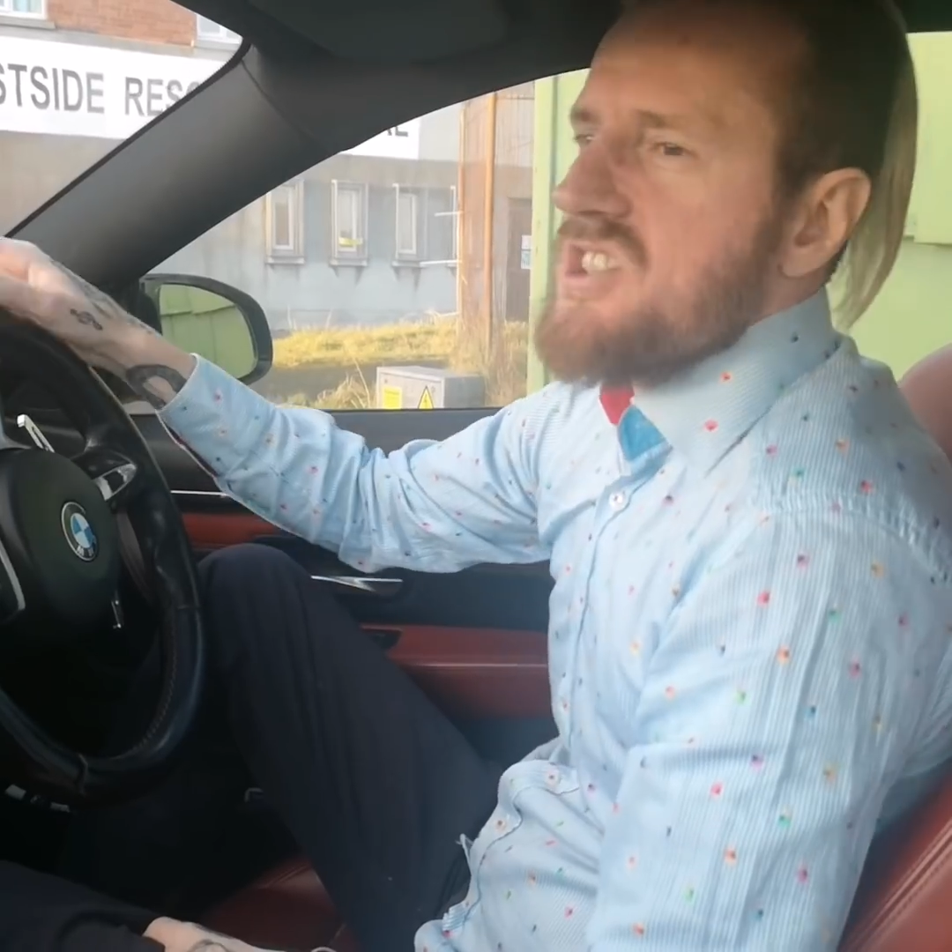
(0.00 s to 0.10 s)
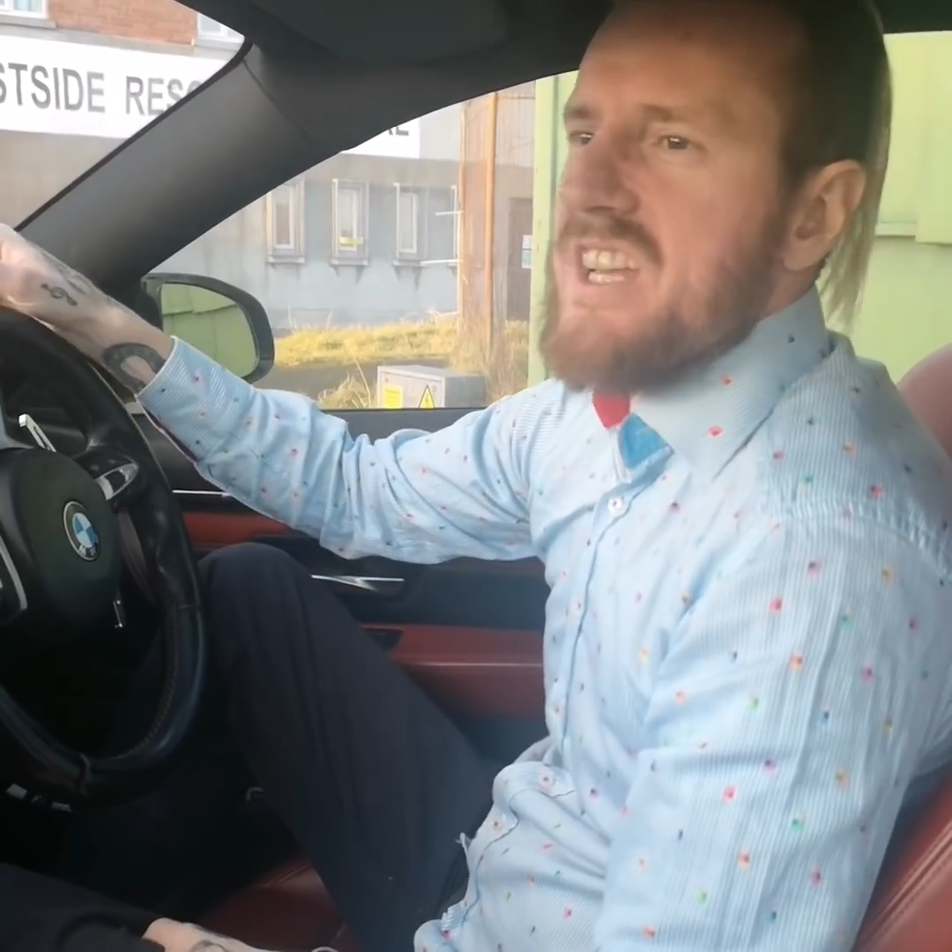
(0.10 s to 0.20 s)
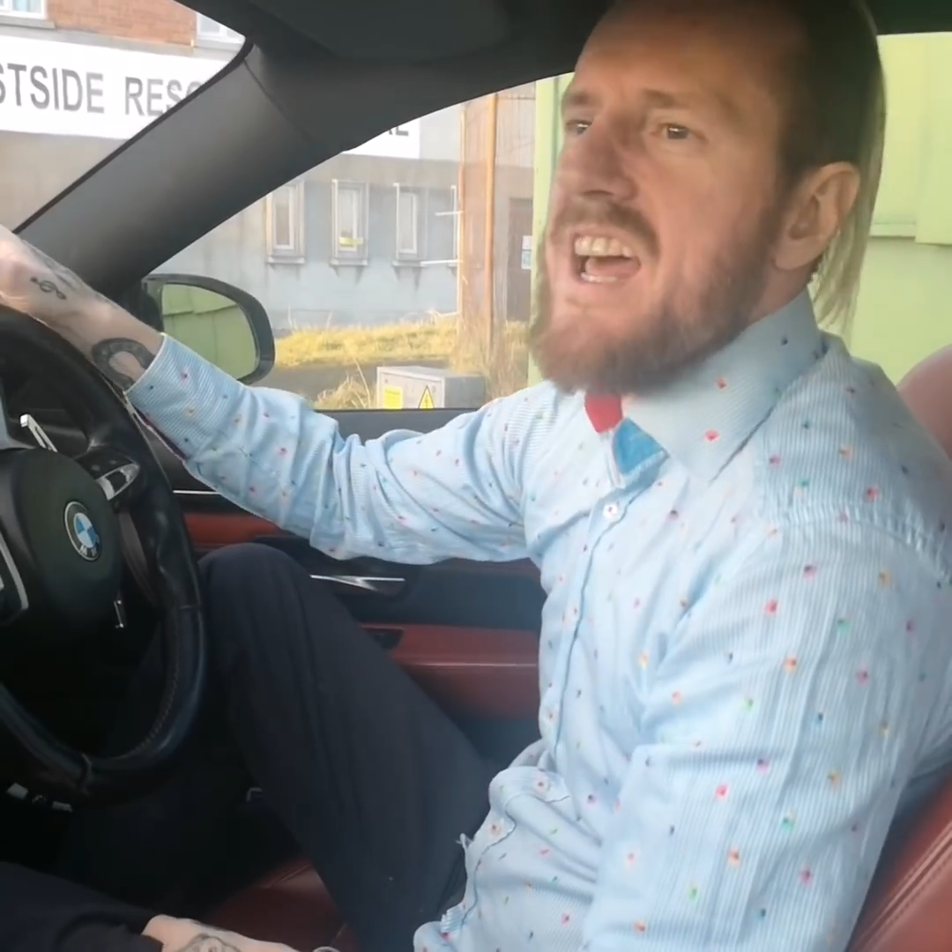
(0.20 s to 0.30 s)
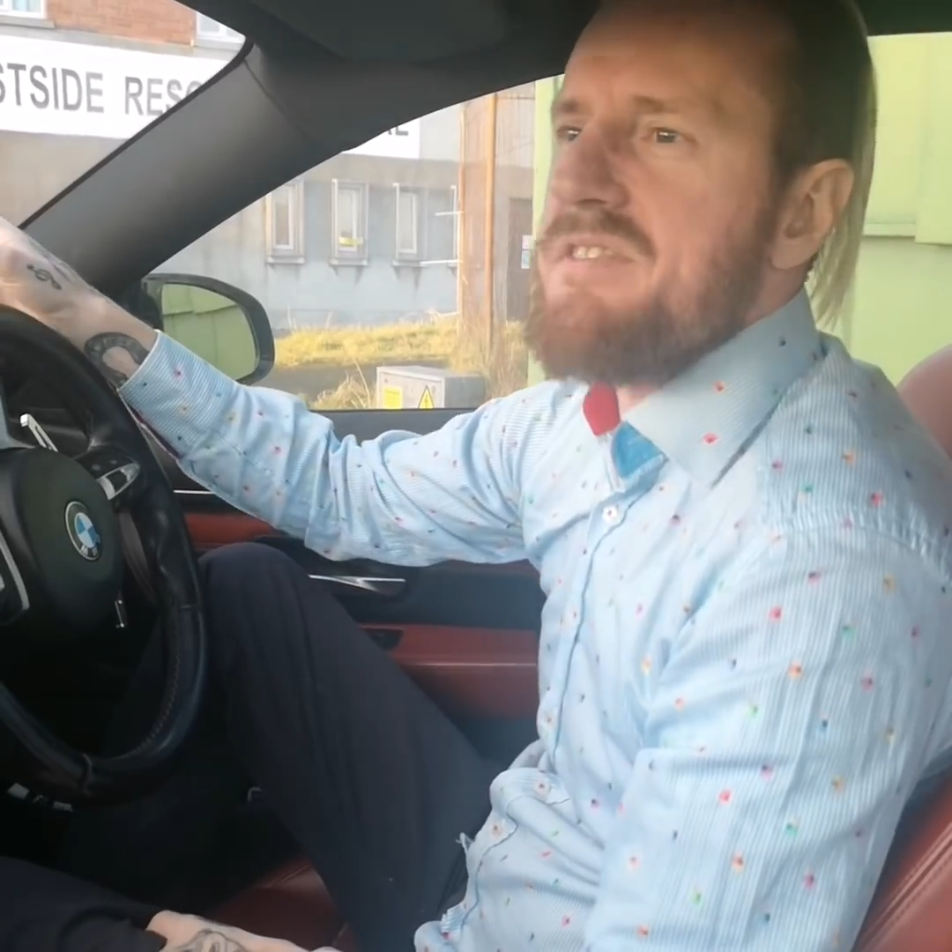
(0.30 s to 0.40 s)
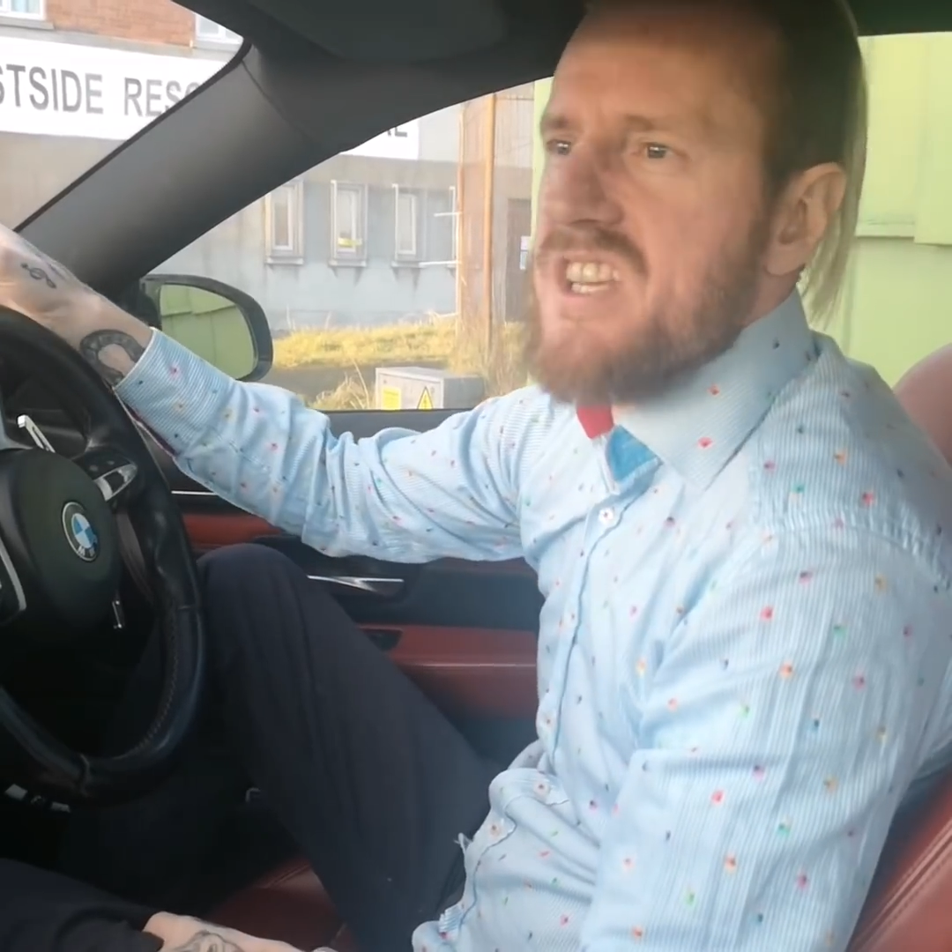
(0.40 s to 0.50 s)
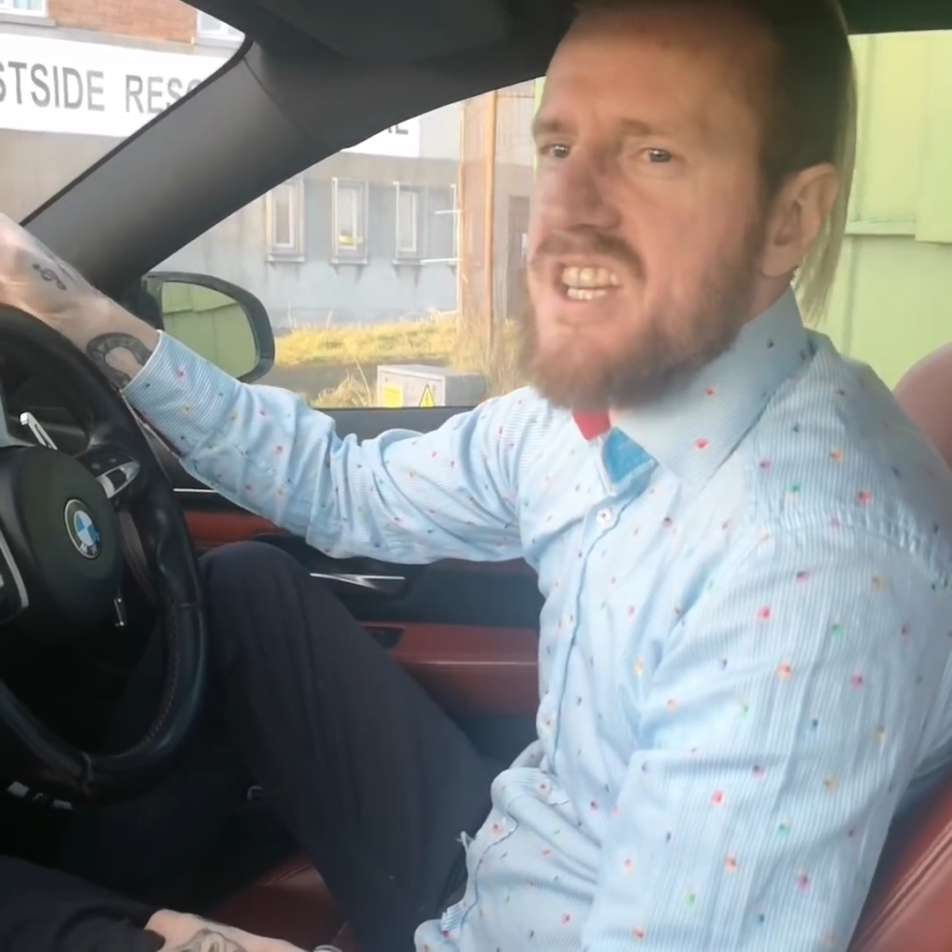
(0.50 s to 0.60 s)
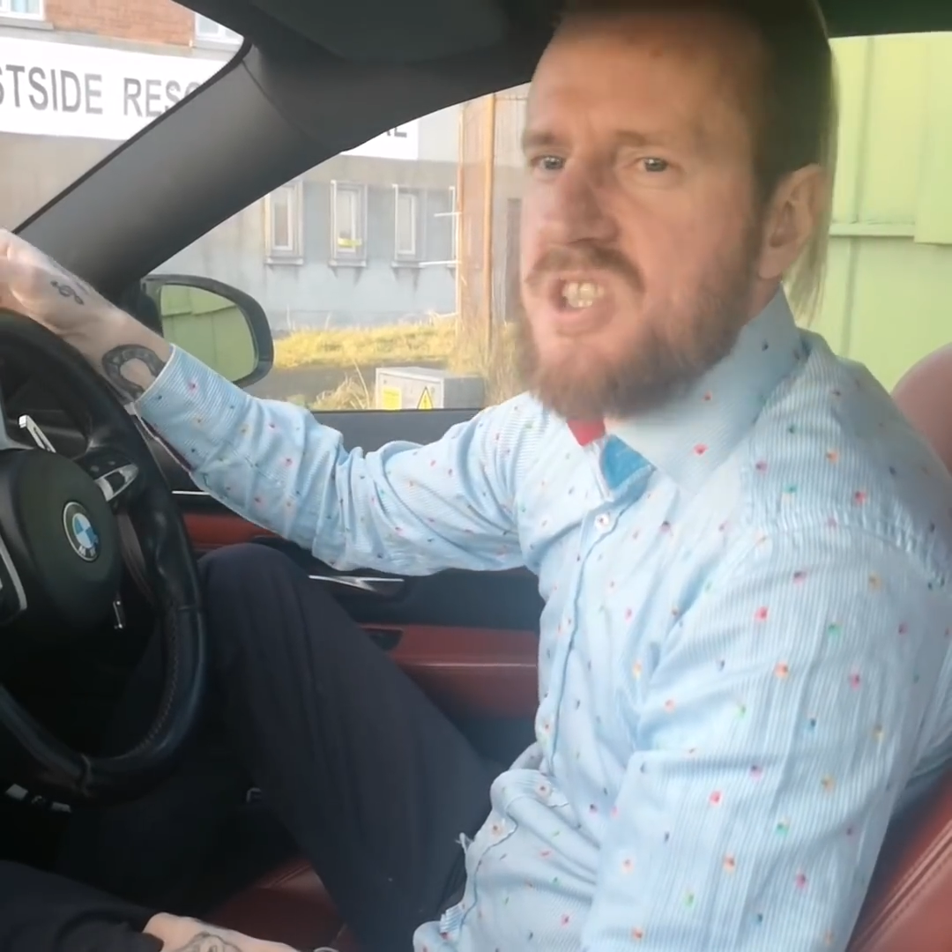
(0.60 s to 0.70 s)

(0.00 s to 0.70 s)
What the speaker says: She lives in a